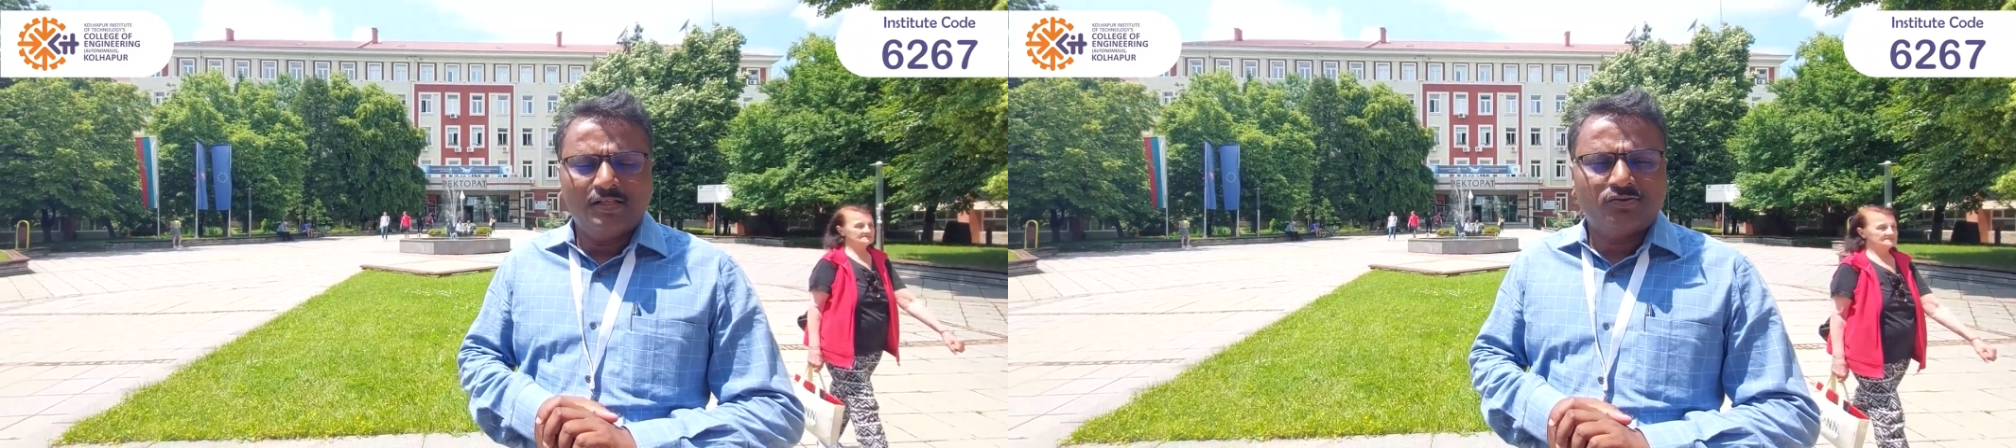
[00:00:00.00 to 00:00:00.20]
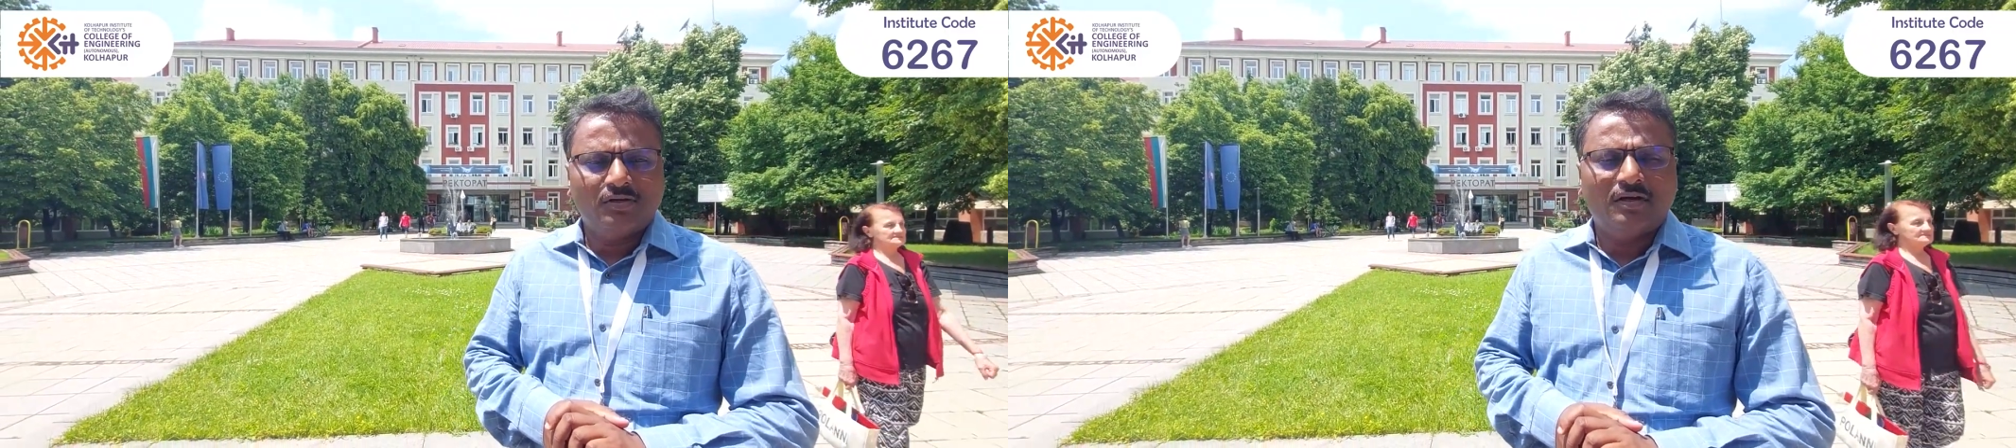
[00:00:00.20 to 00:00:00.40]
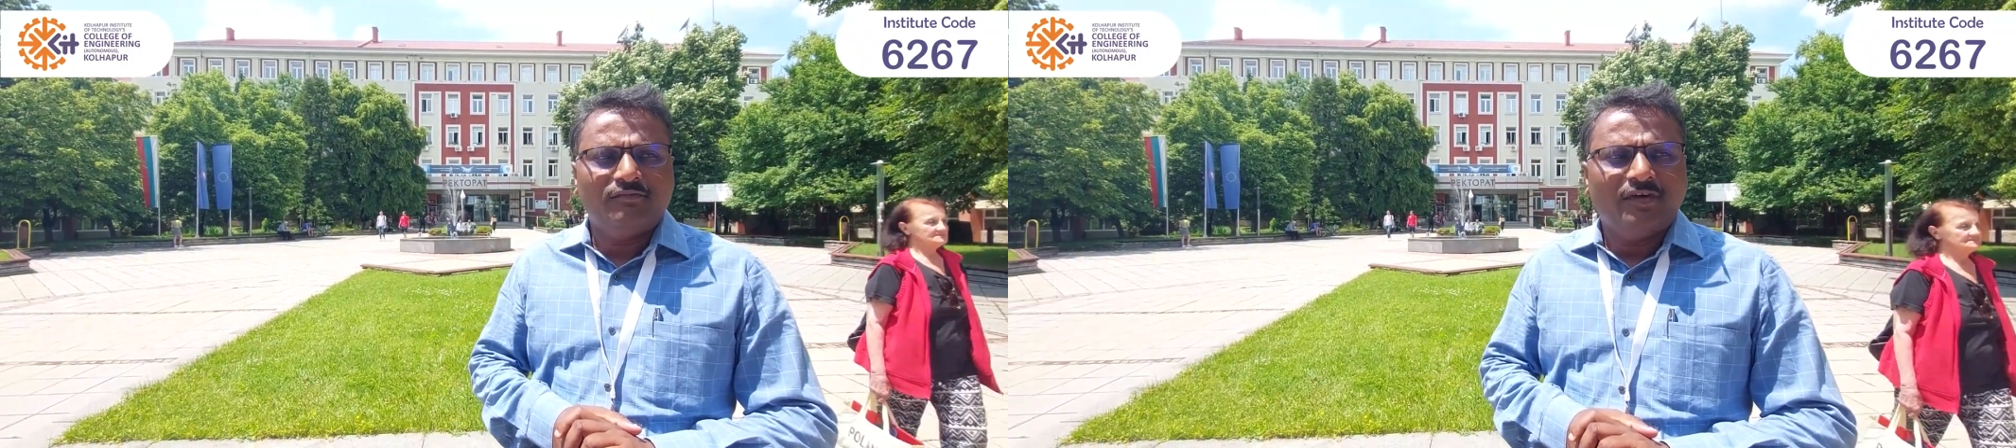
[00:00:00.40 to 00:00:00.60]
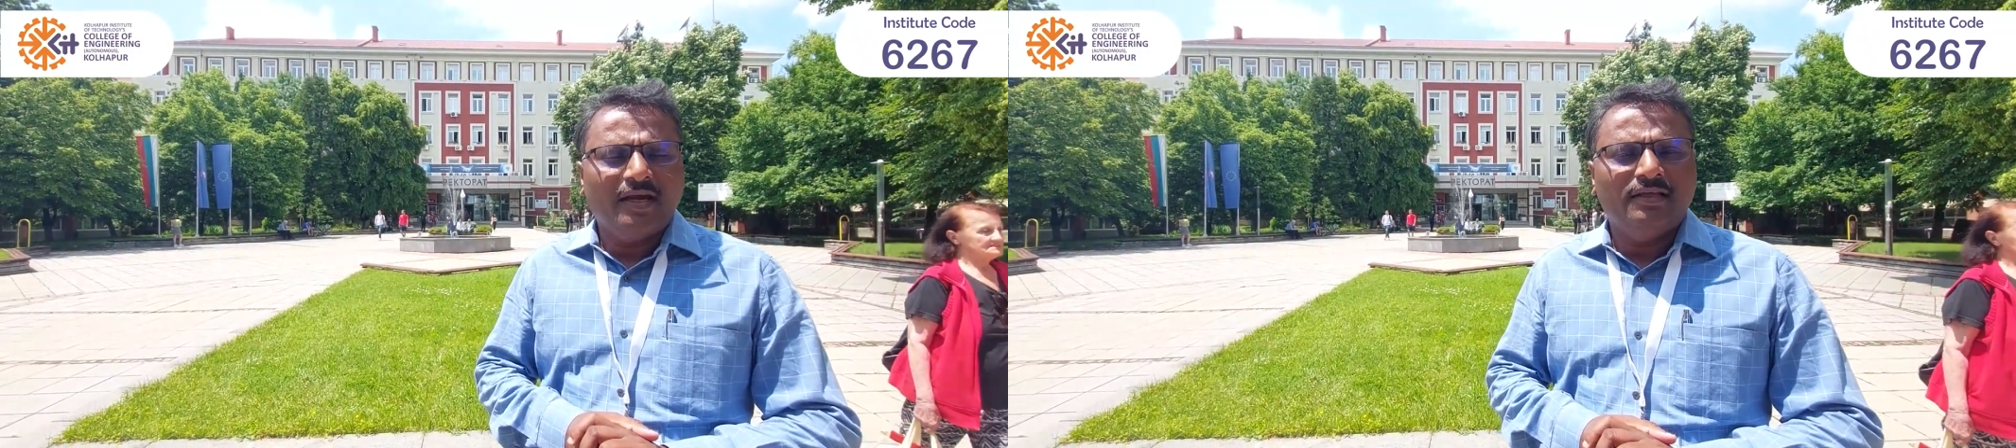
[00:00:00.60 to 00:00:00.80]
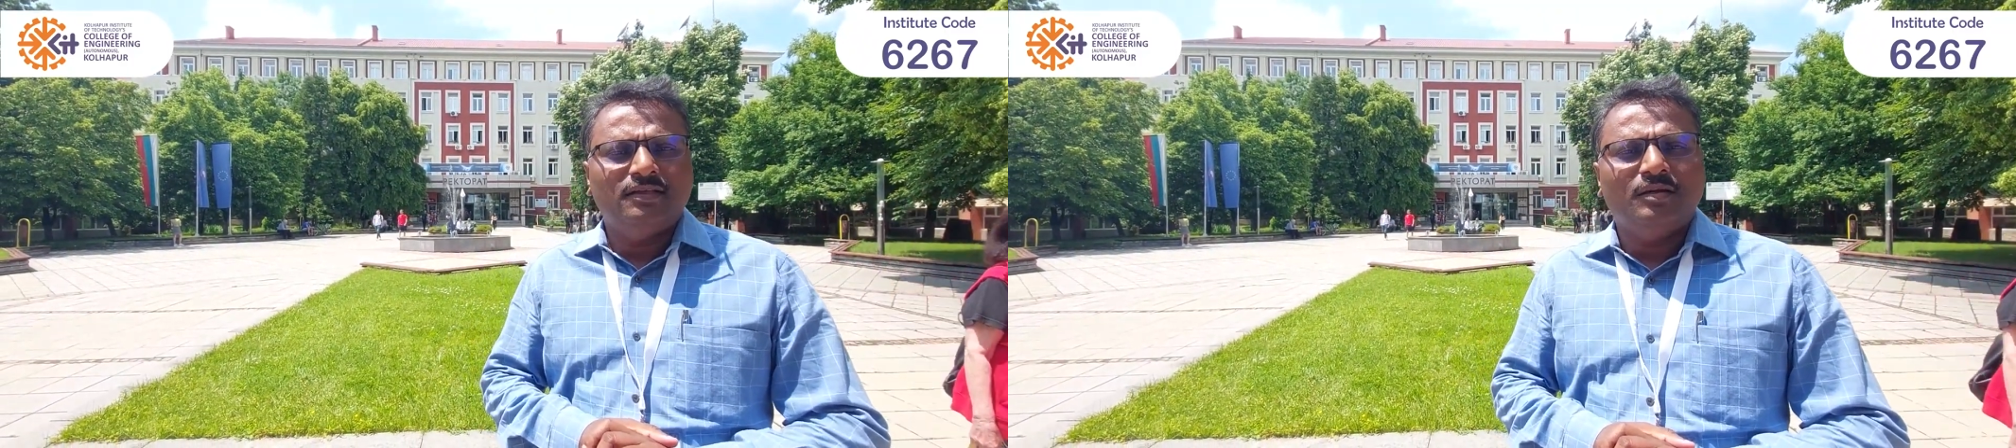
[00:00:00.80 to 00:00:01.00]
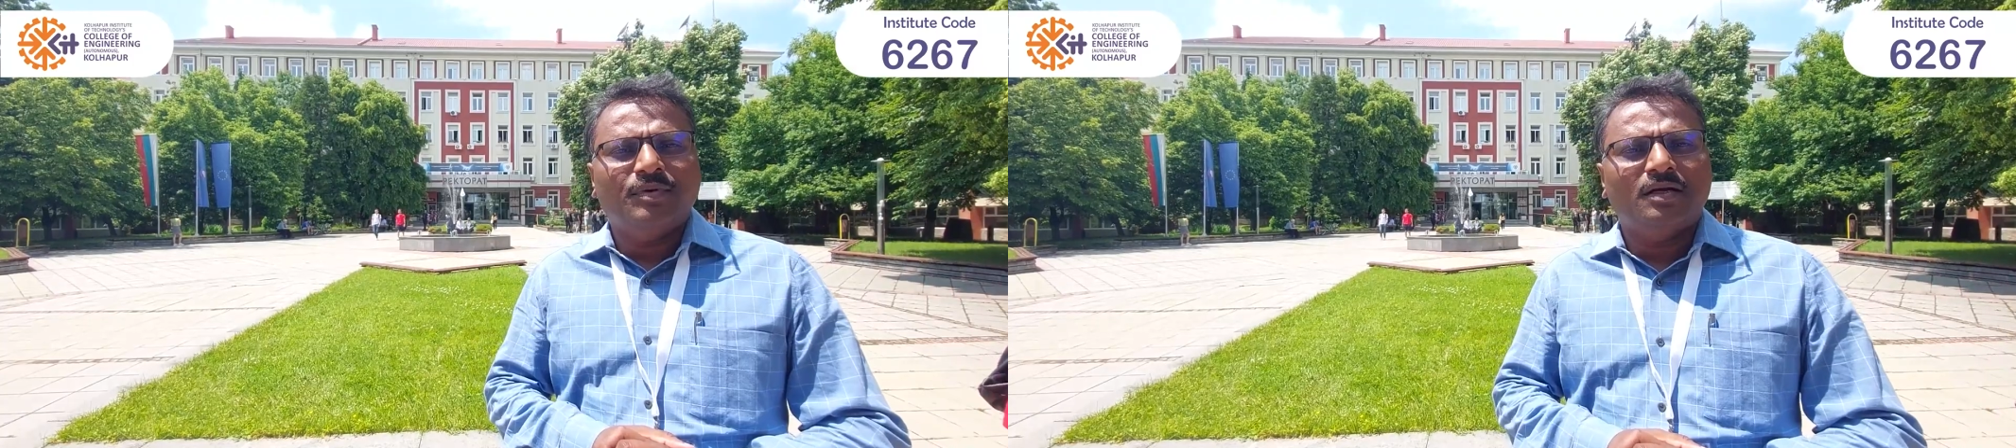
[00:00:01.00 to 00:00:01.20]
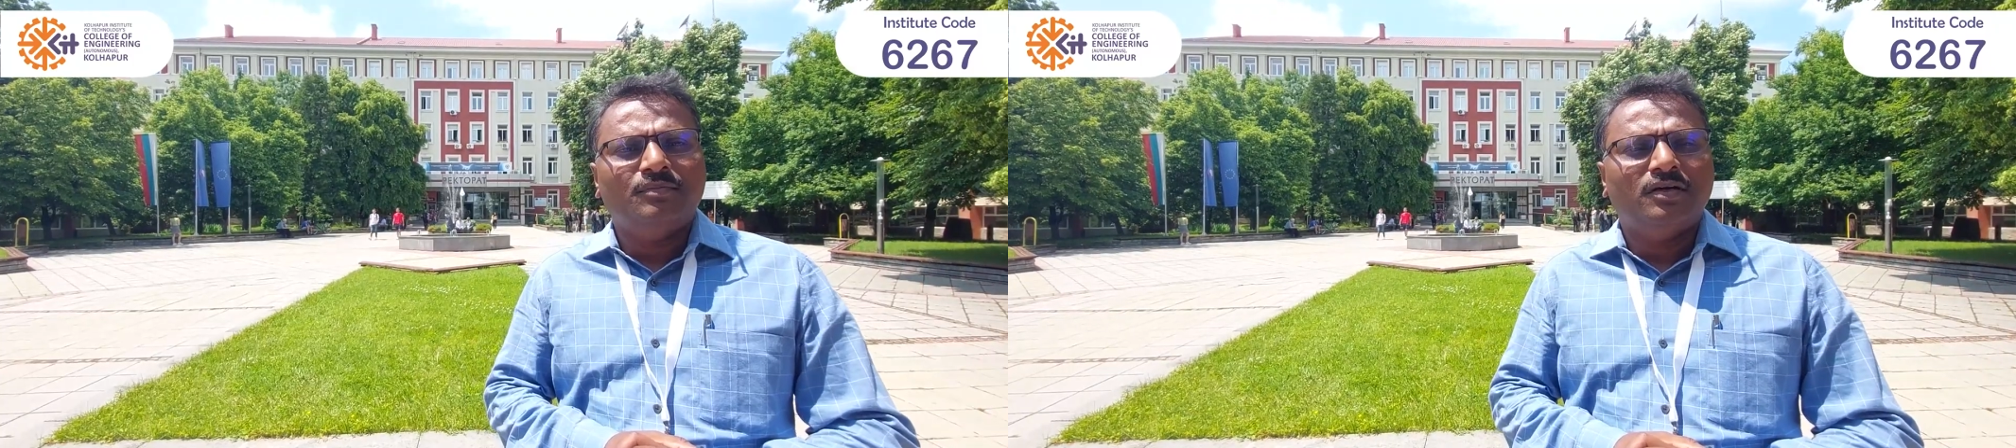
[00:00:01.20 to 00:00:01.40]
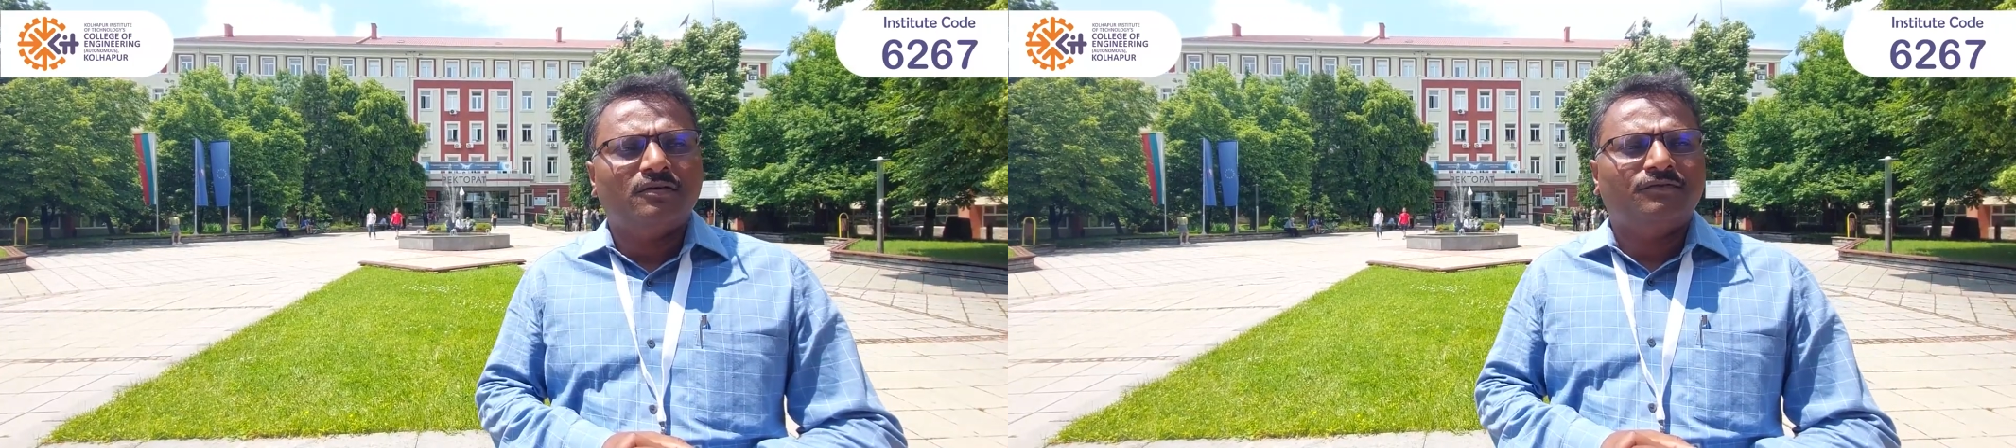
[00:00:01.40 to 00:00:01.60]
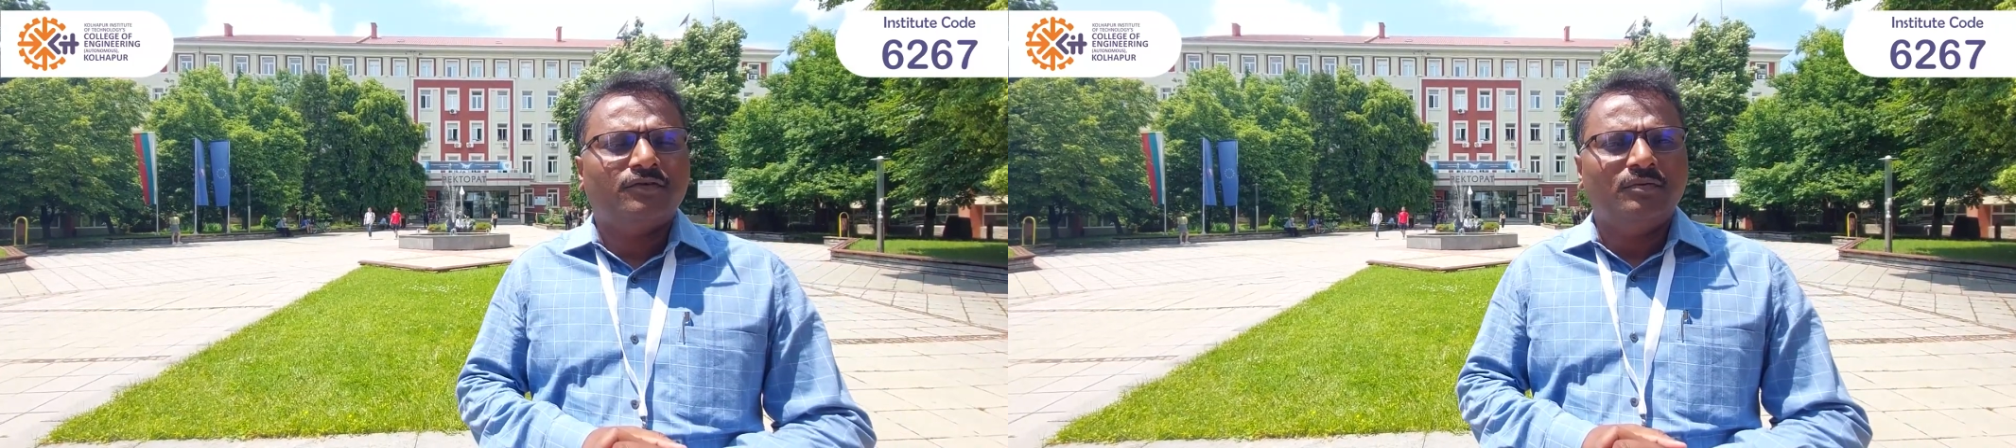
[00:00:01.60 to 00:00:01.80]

Also, I'm heading the Department of